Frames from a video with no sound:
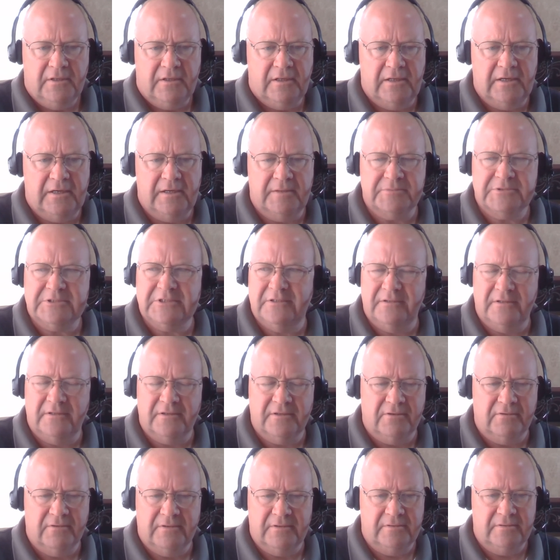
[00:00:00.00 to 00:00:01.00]
and I'm sitting there
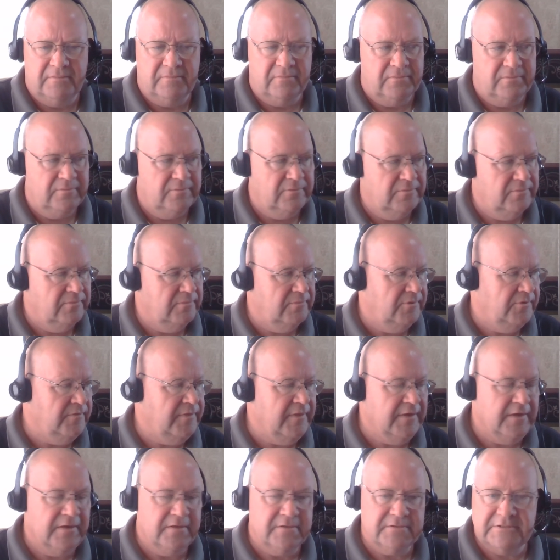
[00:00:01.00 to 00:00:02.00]
going, who
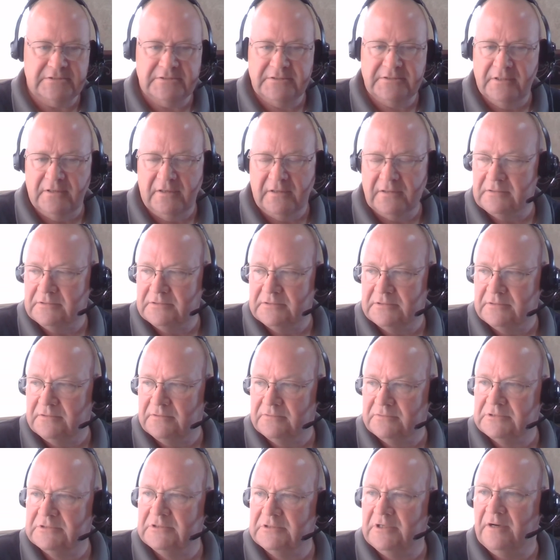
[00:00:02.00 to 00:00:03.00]
the hell's he talking to,
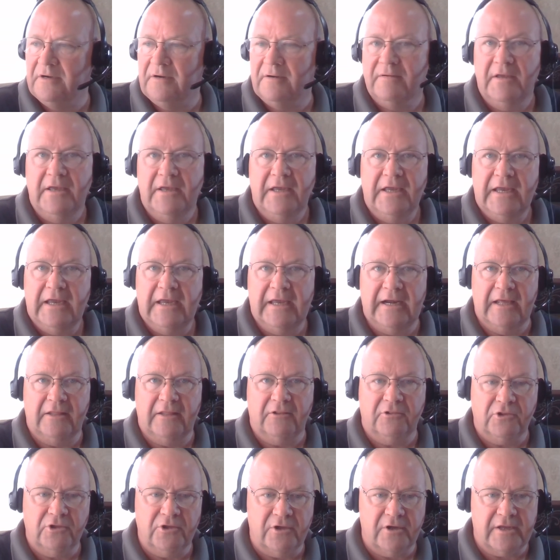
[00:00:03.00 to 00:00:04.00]
sir? And I
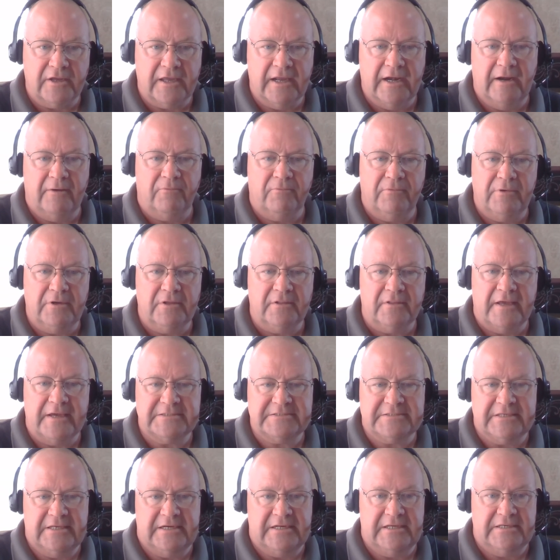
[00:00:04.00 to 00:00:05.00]
look and I
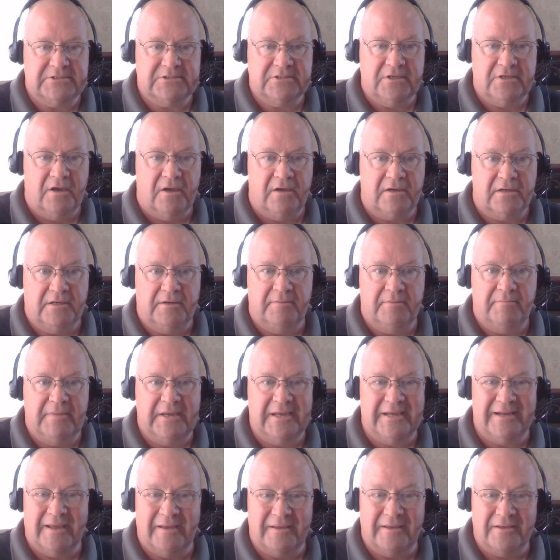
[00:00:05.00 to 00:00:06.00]
realize that he's talking to
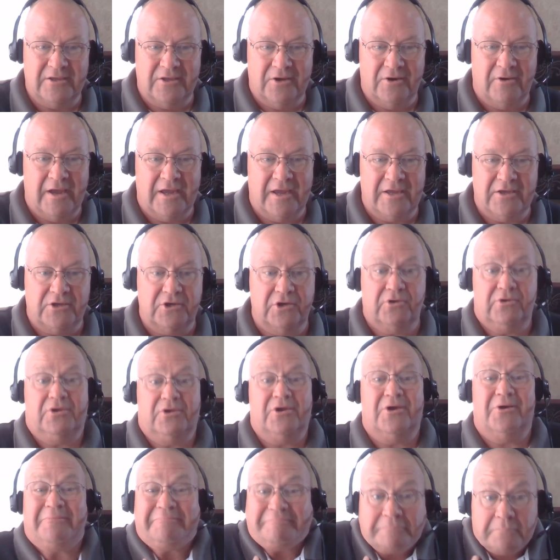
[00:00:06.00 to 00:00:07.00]
me. And I, you know how you do,
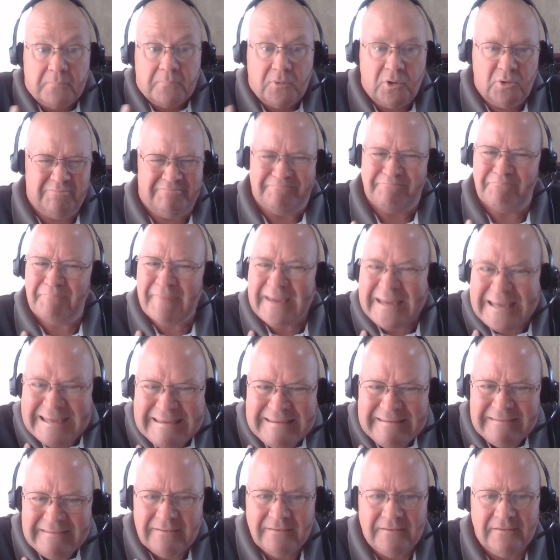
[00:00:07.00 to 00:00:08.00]
you go,
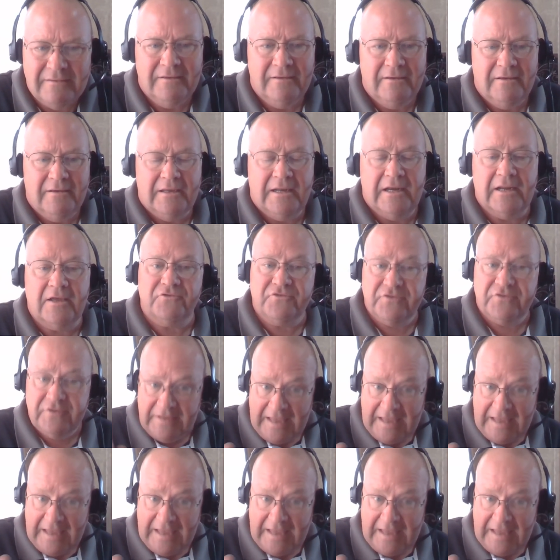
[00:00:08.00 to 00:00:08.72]
me? And he goes,